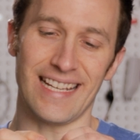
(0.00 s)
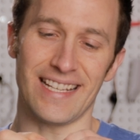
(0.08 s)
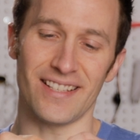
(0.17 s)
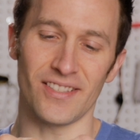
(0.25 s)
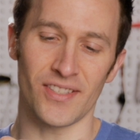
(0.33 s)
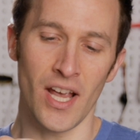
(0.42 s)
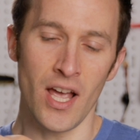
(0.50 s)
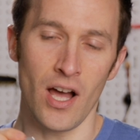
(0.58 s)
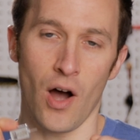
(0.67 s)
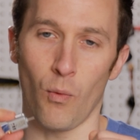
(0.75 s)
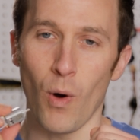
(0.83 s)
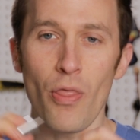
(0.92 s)
is
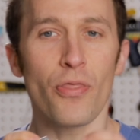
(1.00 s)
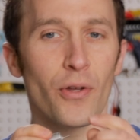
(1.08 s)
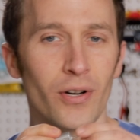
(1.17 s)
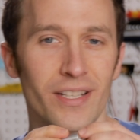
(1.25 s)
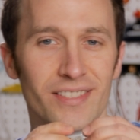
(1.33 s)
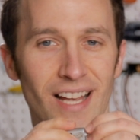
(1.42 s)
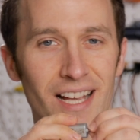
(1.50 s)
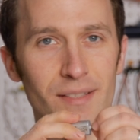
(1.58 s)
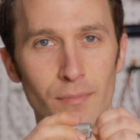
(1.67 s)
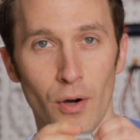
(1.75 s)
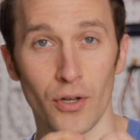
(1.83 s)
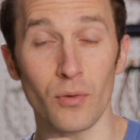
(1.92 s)
a 130
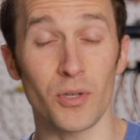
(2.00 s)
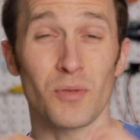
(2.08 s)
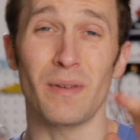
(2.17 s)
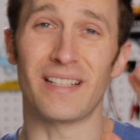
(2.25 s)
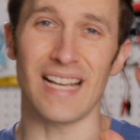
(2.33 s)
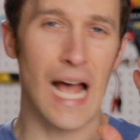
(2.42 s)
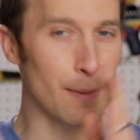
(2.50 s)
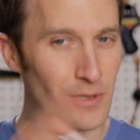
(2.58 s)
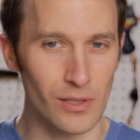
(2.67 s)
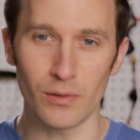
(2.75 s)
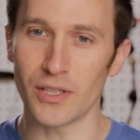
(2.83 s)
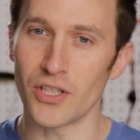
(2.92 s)
size motor, which means
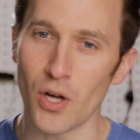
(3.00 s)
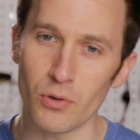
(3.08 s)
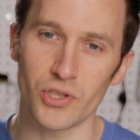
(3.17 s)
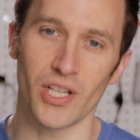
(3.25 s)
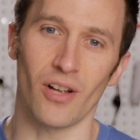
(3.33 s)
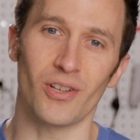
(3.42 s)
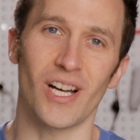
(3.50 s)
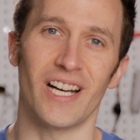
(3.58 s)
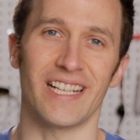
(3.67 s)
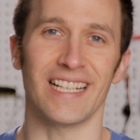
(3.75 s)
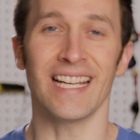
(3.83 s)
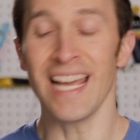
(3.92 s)
absolutely no shell
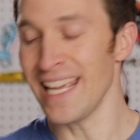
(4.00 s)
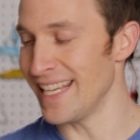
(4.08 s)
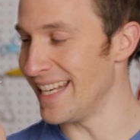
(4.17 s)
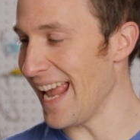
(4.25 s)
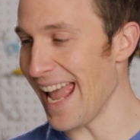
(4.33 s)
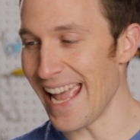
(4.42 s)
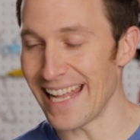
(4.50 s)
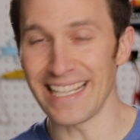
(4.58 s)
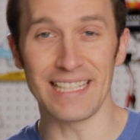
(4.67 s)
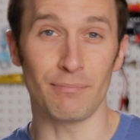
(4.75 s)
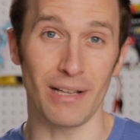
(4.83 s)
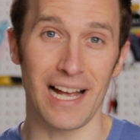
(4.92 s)
cutting in
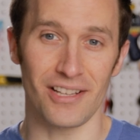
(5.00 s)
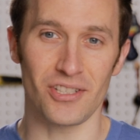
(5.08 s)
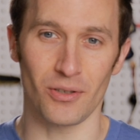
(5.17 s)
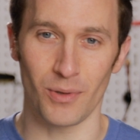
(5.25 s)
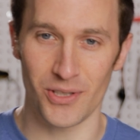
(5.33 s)
any blaster